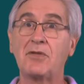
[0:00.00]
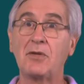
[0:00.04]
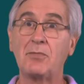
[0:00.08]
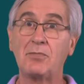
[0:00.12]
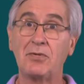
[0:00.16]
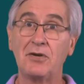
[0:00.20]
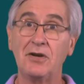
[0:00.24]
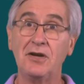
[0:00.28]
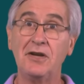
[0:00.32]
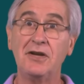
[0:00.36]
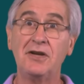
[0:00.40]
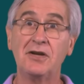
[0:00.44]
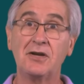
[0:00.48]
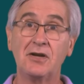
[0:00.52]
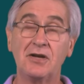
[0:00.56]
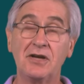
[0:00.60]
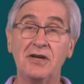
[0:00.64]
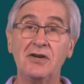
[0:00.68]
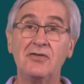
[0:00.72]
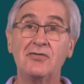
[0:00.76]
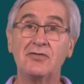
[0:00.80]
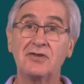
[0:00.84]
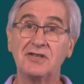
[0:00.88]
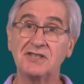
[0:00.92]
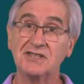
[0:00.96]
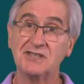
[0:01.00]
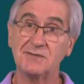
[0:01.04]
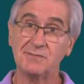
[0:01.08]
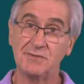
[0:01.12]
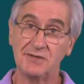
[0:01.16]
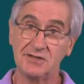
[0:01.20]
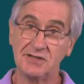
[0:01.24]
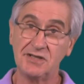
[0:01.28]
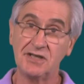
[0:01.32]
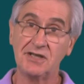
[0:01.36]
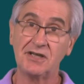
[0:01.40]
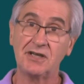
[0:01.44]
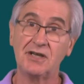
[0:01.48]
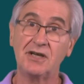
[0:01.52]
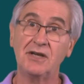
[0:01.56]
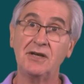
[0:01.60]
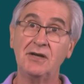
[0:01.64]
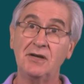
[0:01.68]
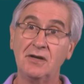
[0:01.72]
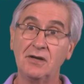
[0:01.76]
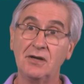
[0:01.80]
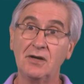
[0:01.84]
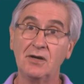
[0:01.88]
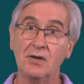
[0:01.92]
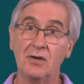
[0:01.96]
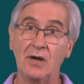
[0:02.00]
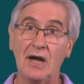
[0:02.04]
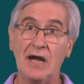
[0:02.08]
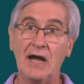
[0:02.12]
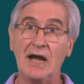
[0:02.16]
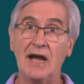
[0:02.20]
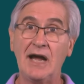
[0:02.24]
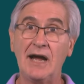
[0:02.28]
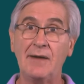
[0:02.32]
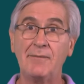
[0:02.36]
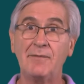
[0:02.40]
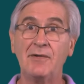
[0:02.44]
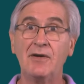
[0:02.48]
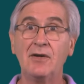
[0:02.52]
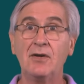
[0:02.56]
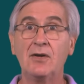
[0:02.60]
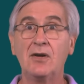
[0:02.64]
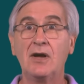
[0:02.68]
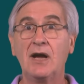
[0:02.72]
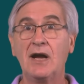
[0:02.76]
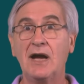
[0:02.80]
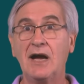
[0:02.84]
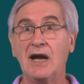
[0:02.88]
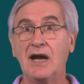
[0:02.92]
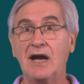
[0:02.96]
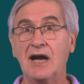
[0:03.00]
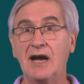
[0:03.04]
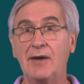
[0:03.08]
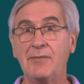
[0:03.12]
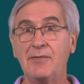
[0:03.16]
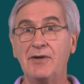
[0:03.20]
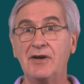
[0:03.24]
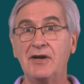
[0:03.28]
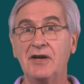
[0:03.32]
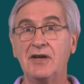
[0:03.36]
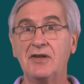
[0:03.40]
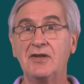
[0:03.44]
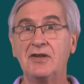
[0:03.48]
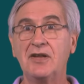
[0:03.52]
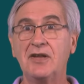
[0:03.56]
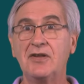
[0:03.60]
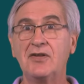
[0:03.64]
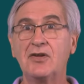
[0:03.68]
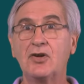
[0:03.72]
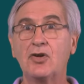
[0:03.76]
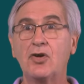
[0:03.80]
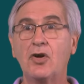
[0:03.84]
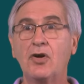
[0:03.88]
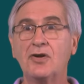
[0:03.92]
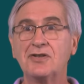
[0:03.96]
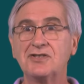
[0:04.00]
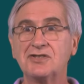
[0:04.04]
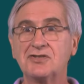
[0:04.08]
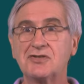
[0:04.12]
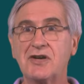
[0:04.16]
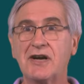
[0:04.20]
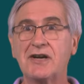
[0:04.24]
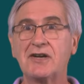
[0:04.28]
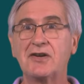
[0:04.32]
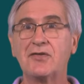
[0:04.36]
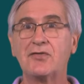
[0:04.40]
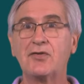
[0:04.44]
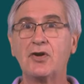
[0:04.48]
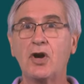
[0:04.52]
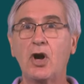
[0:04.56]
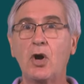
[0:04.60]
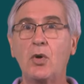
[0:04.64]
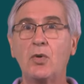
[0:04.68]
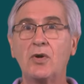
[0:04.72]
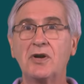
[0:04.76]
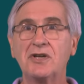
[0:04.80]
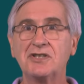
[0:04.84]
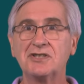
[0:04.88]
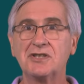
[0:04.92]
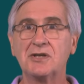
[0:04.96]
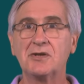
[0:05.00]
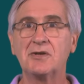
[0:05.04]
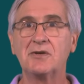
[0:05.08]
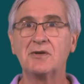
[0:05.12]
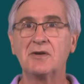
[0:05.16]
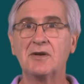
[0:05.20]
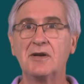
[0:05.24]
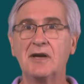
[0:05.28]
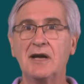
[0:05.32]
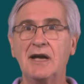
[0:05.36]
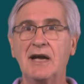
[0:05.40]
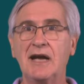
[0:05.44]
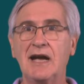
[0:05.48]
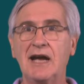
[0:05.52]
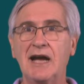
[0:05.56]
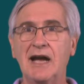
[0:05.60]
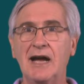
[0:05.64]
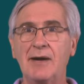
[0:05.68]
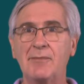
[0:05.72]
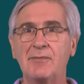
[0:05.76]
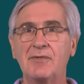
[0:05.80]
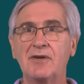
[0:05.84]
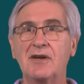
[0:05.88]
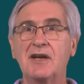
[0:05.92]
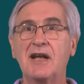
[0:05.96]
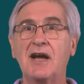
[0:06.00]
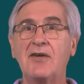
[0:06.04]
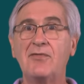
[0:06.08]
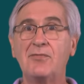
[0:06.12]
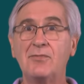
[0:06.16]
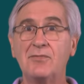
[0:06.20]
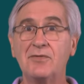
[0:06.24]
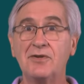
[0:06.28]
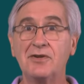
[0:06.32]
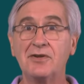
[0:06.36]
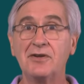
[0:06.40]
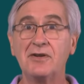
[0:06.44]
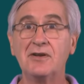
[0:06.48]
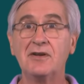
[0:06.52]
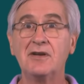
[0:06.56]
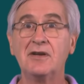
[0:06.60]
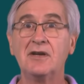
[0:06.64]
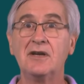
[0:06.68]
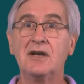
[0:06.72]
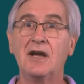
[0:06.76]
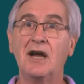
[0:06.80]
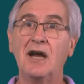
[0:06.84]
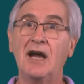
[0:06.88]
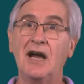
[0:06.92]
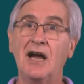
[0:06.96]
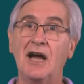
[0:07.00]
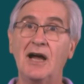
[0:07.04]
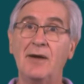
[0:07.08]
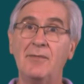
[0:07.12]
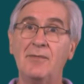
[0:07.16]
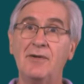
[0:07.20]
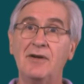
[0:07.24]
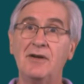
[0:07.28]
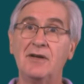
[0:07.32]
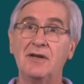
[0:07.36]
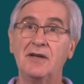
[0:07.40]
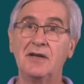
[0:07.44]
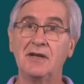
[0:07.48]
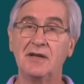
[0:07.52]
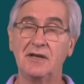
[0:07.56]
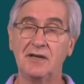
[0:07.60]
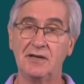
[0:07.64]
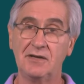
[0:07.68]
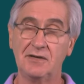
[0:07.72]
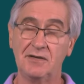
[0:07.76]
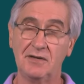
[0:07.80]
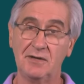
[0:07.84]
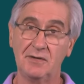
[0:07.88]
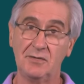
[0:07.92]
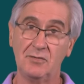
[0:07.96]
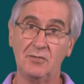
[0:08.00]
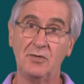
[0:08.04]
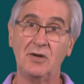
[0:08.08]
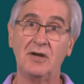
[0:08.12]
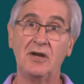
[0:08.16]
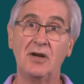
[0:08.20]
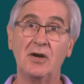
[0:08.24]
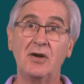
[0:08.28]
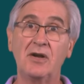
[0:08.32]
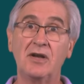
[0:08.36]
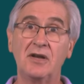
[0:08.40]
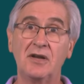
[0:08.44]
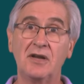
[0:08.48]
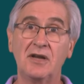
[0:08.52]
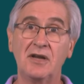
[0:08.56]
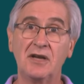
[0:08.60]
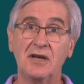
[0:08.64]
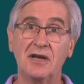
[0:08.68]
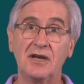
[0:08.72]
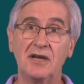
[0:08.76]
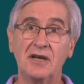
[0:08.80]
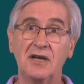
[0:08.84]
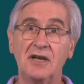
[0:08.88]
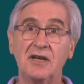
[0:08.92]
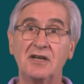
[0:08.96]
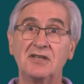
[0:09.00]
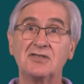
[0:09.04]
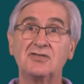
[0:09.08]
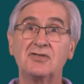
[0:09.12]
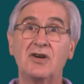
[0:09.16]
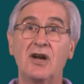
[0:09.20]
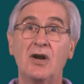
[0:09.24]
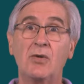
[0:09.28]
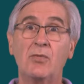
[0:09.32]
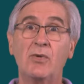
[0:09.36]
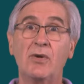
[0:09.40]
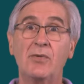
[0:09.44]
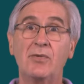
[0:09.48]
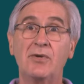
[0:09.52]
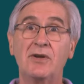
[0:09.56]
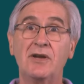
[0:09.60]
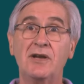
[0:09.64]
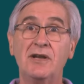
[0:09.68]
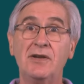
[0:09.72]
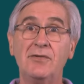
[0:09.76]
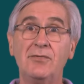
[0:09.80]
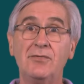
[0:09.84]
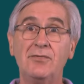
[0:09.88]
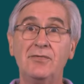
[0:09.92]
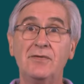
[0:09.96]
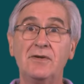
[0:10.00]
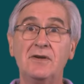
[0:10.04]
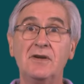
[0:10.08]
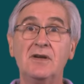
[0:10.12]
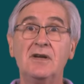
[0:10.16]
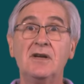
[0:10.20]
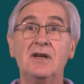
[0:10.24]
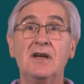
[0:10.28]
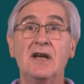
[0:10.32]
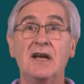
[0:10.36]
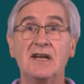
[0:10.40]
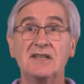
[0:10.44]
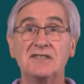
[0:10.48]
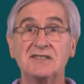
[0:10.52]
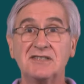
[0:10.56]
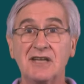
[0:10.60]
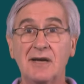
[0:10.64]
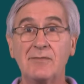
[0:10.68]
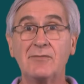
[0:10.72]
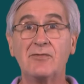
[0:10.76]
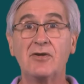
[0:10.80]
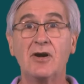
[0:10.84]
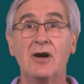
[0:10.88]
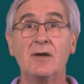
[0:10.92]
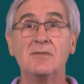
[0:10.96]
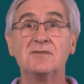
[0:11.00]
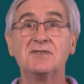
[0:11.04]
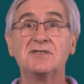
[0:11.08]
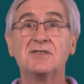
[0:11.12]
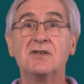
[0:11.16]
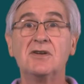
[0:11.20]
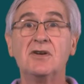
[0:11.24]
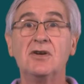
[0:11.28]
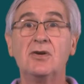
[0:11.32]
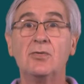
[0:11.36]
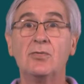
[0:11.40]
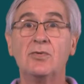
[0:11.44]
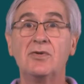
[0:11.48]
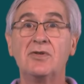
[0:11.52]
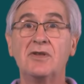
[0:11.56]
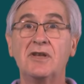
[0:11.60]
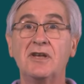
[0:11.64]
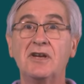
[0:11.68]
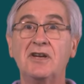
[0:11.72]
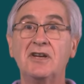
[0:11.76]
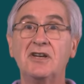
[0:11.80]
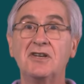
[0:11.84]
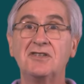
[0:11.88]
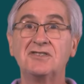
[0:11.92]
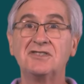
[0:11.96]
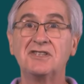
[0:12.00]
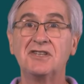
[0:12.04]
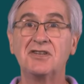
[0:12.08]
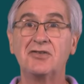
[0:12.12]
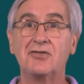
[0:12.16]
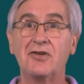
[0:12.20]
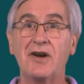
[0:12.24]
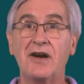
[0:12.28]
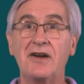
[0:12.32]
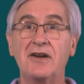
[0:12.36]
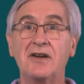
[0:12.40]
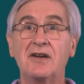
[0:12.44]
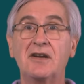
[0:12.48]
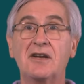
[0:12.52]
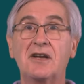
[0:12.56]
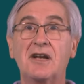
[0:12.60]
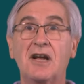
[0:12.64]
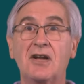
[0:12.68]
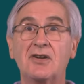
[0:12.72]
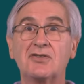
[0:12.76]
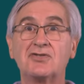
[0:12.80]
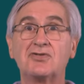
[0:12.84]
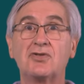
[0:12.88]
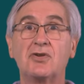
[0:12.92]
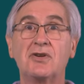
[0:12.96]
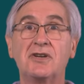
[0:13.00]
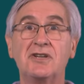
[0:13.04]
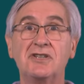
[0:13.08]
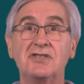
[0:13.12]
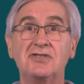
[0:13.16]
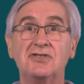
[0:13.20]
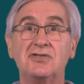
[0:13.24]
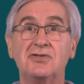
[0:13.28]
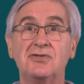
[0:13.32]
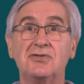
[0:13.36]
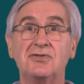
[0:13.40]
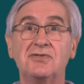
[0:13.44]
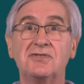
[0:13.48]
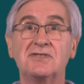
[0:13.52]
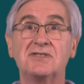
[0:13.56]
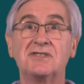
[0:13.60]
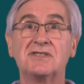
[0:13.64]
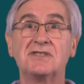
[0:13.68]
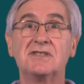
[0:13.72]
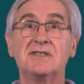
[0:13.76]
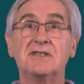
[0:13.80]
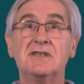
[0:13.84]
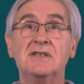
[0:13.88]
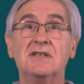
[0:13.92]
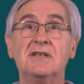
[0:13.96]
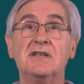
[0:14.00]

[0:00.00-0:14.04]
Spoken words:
political interests, particularly in the construct of coalition government in Israel where we live, and sometimes with idiosyncratic cultural issues.